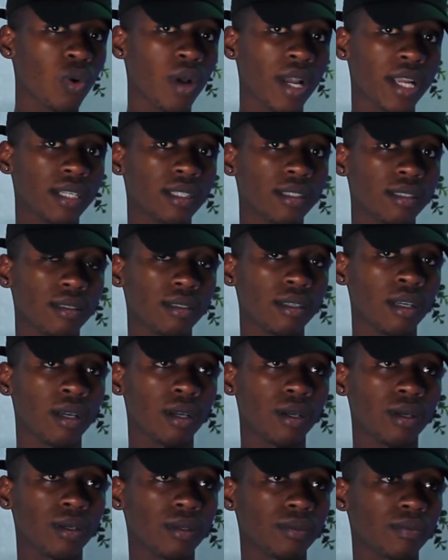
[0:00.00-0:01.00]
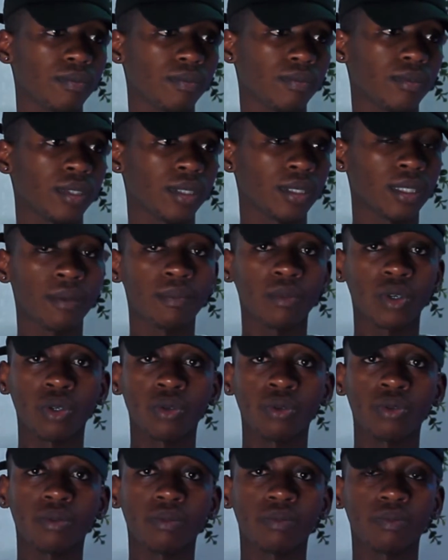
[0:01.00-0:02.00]
quite uh, some
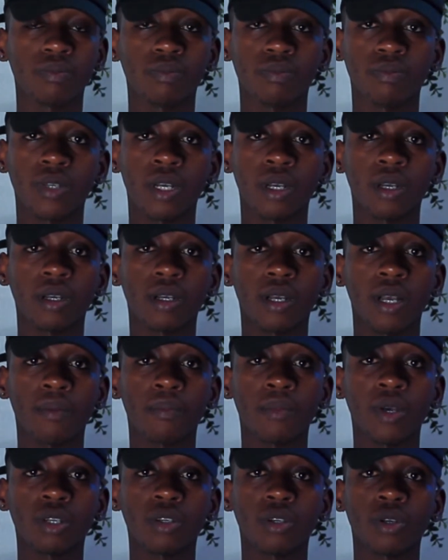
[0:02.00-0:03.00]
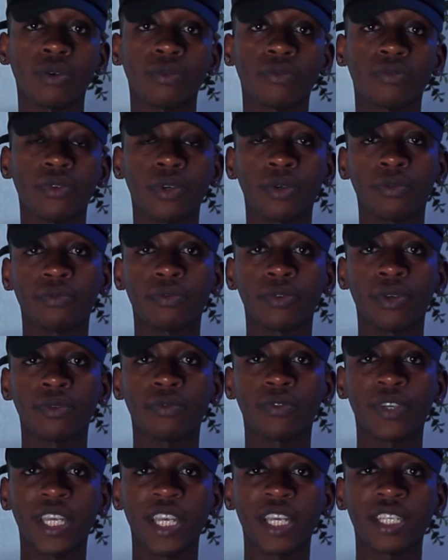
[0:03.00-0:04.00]
good uh, amount of, of,
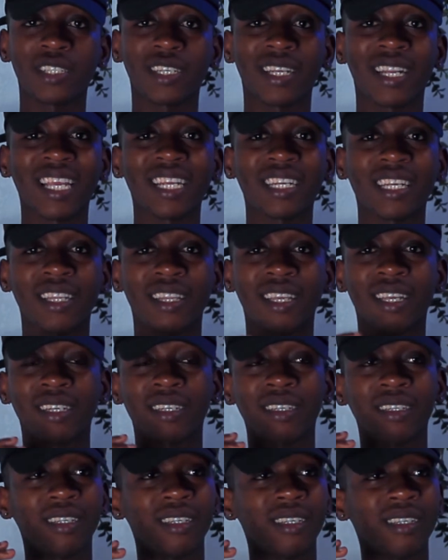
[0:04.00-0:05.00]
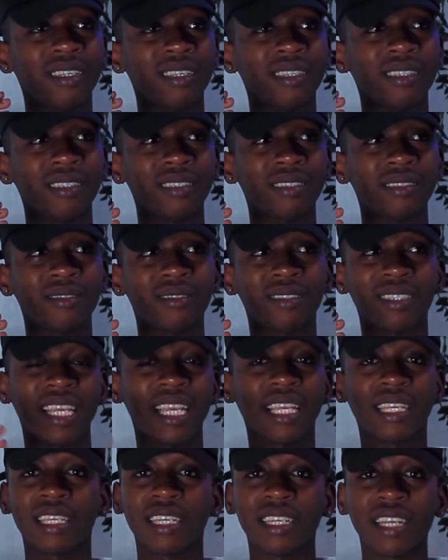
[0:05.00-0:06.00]
of cash, rather than
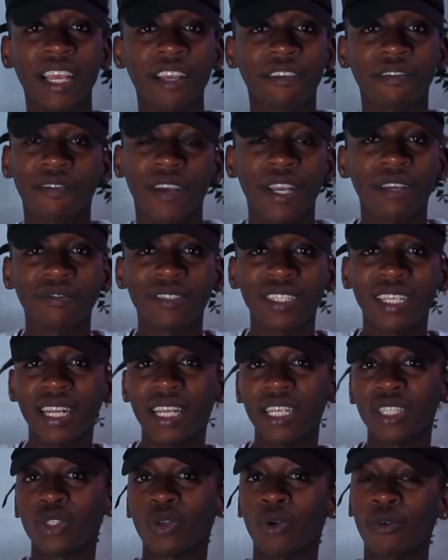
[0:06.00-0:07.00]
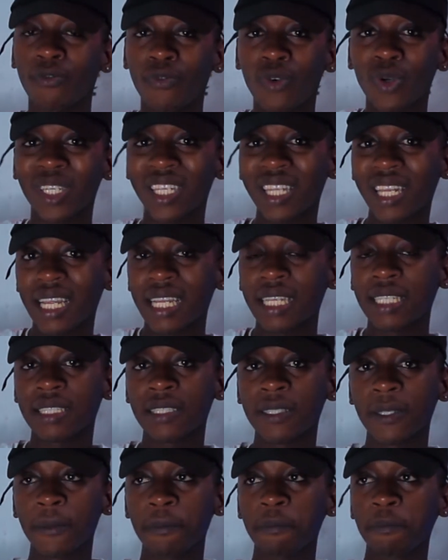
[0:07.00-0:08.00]
taking like five trades or four
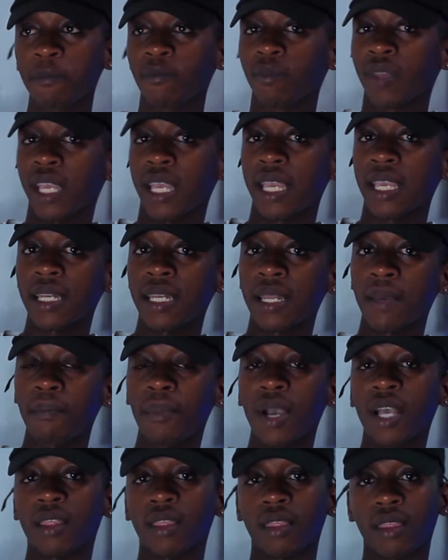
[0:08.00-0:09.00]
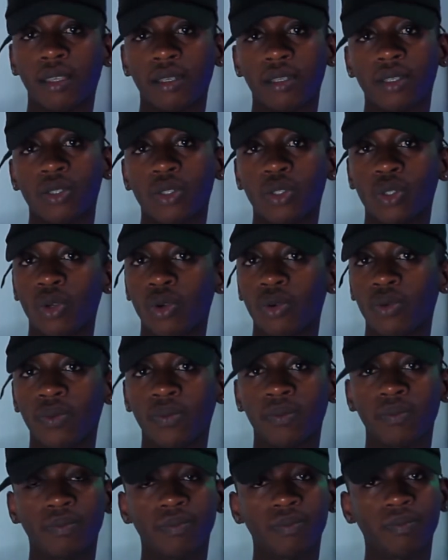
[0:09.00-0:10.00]
trades in a month. So
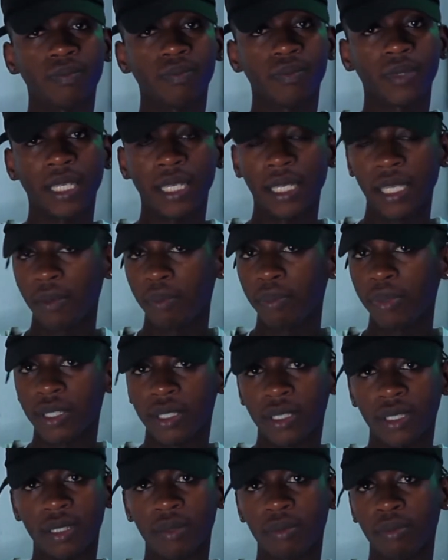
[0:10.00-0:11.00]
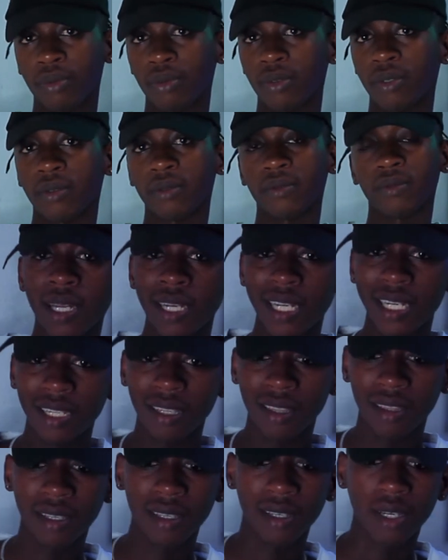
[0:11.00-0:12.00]
keep it simple. Another
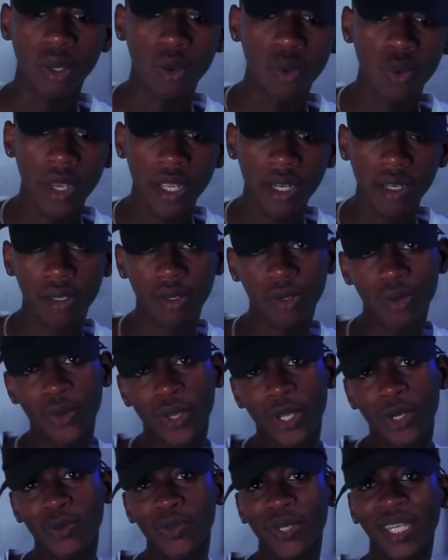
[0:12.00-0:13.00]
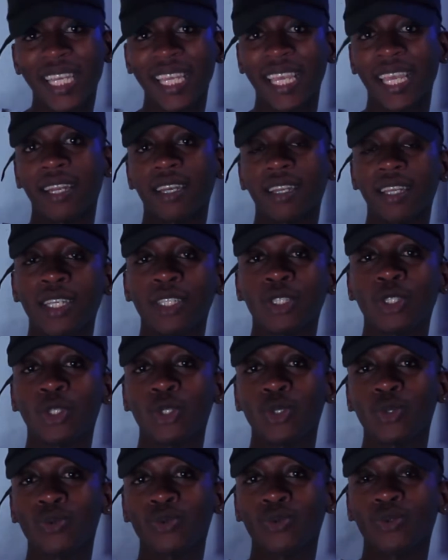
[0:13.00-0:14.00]
thing, when when we get
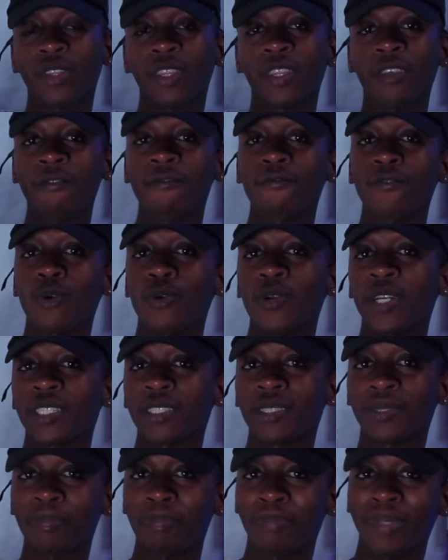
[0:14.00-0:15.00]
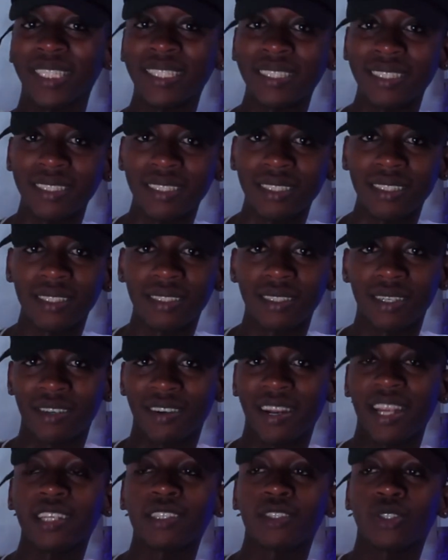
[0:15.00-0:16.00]
into the forex business,
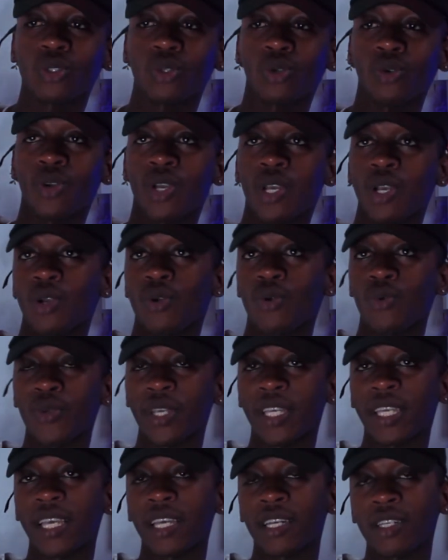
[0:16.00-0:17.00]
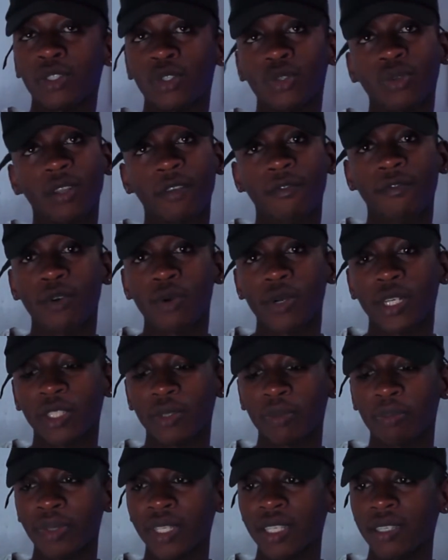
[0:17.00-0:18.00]
right, so we get into the
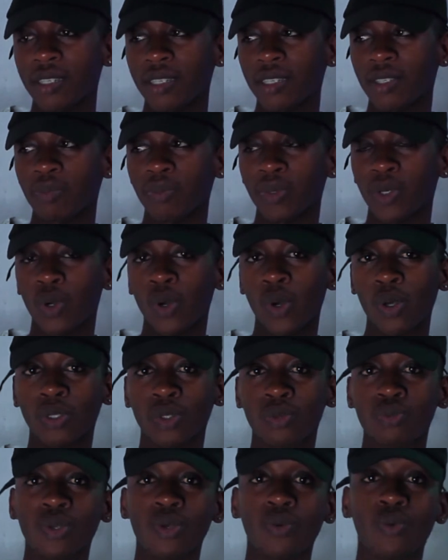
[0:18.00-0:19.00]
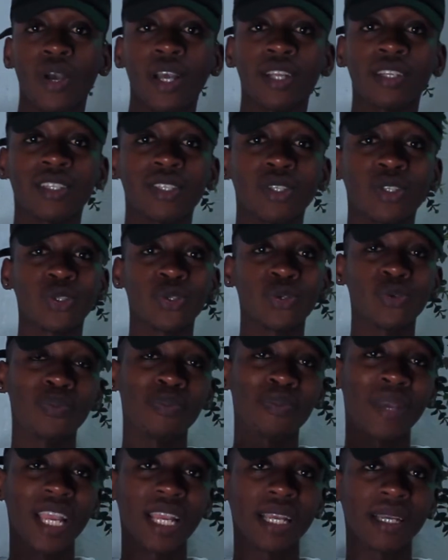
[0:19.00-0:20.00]
forex business because we want to
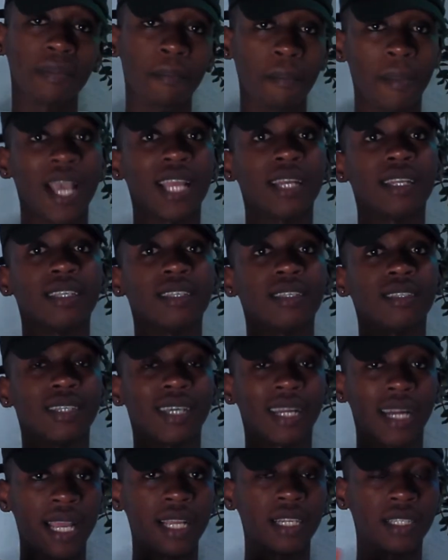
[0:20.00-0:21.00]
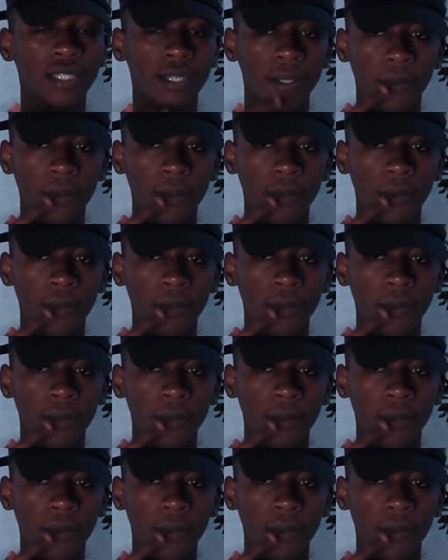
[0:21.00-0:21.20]
make money, right?